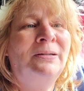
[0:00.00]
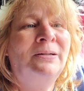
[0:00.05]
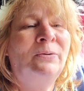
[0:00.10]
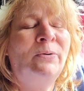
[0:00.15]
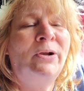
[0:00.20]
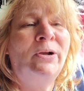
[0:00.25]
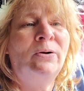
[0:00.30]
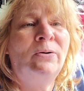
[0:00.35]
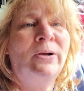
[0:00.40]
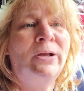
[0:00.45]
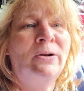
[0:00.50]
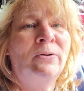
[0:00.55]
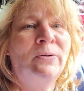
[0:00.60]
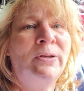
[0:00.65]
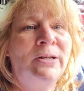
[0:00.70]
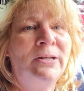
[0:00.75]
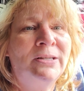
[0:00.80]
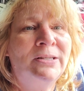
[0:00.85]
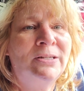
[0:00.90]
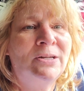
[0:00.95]
Well, I don't
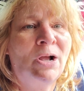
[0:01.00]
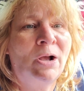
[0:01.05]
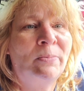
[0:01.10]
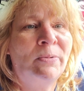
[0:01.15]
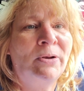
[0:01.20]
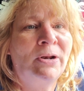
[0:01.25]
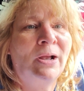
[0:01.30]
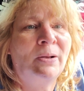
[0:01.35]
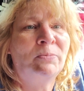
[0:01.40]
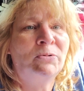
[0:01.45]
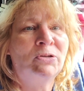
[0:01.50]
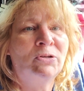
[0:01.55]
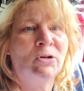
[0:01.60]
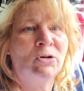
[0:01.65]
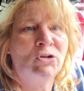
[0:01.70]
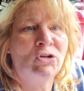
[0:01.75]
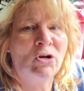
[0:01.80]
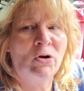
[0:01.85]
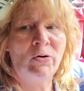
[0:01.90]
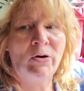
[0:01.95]
need to stop it. I'm just going
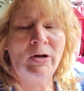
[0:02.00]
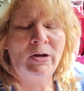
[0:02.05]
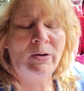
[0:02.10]
to show you.